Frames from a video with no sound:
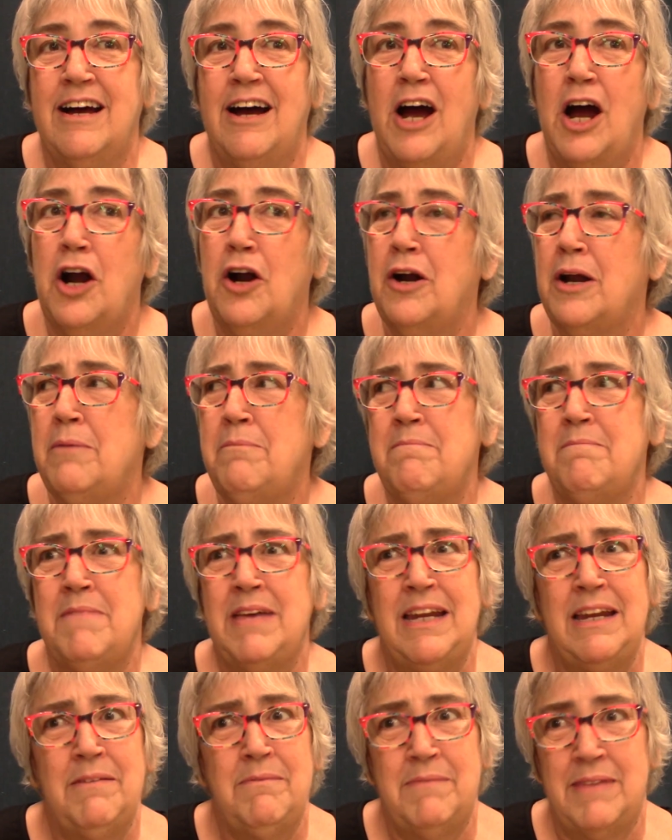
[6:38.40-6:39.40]
her and
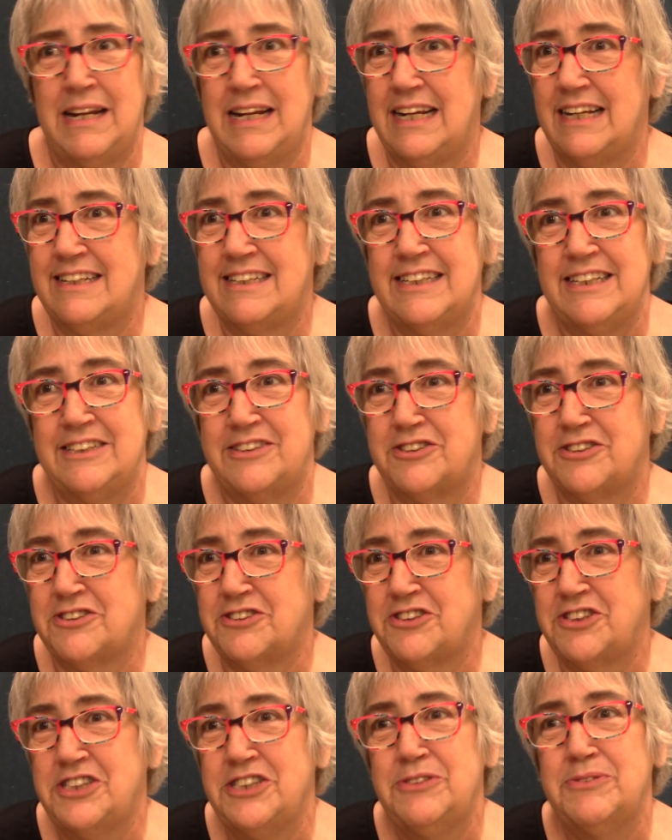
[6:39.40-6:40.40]
many, many
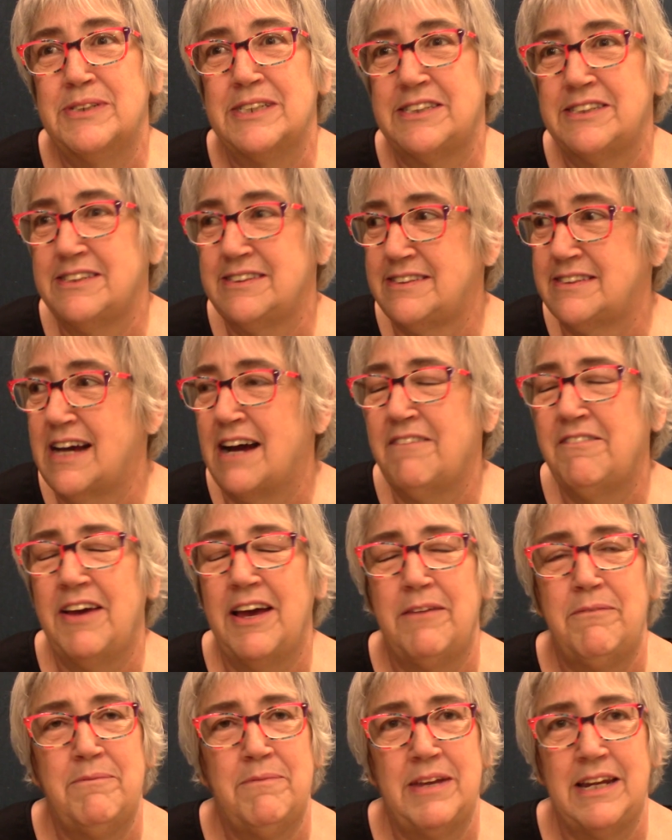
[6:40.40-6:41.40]
teachers. She wasn't, I've
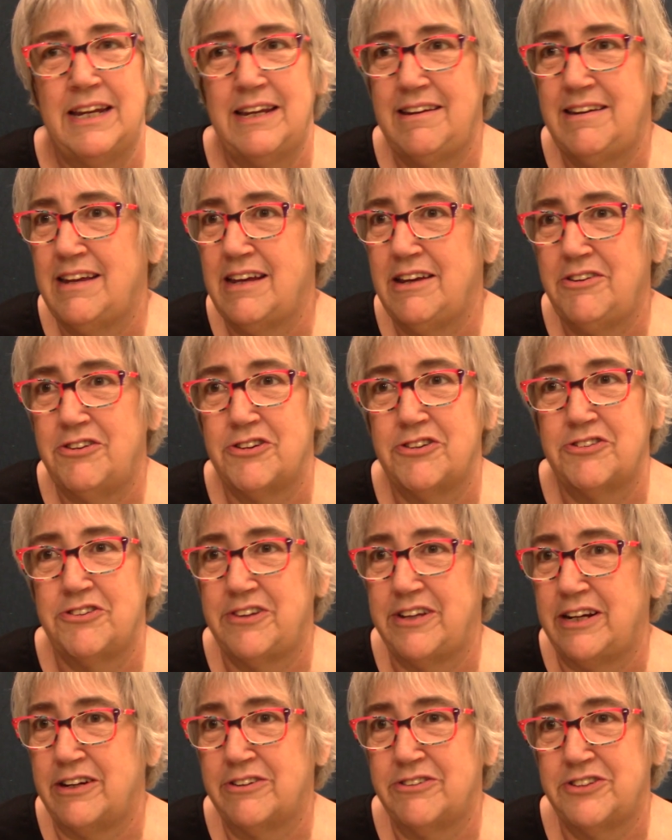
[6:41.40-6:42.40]
had many teachers
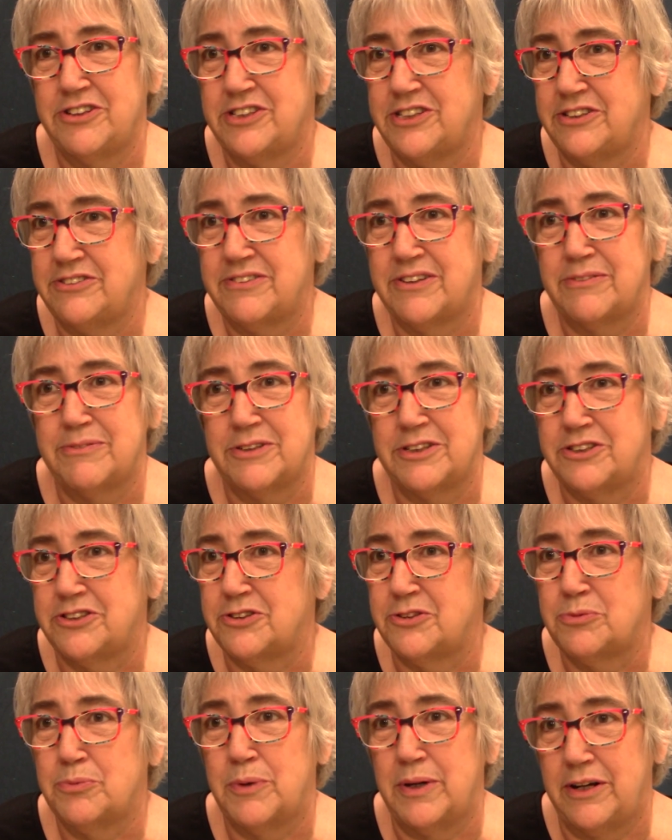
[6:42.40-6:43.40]
here too that were
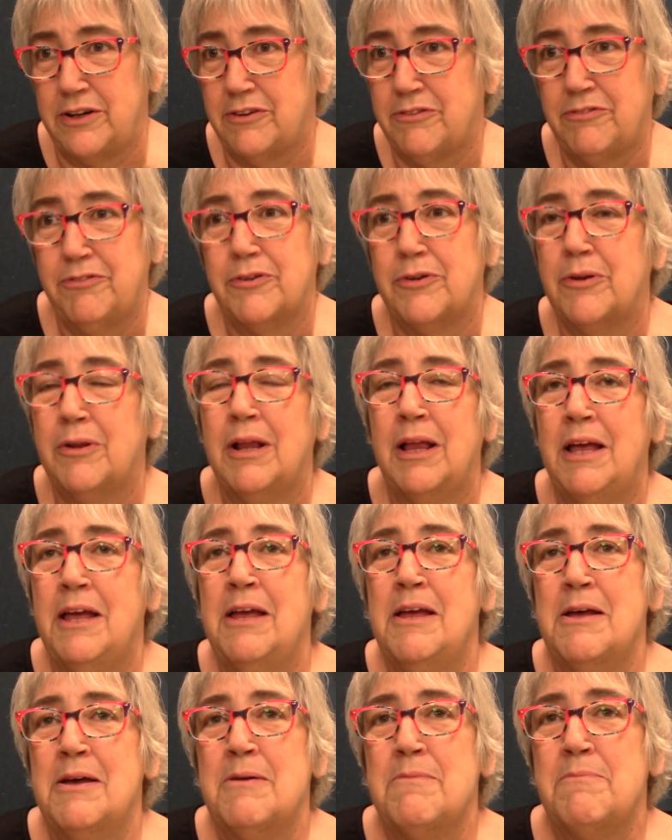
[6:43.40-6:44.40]
just wonderful.
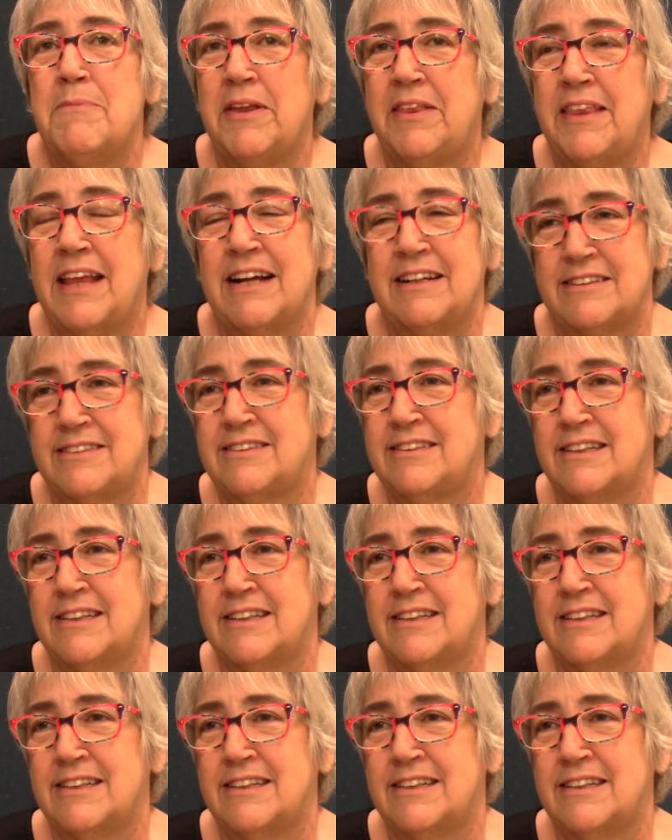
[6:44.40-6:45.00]
But that's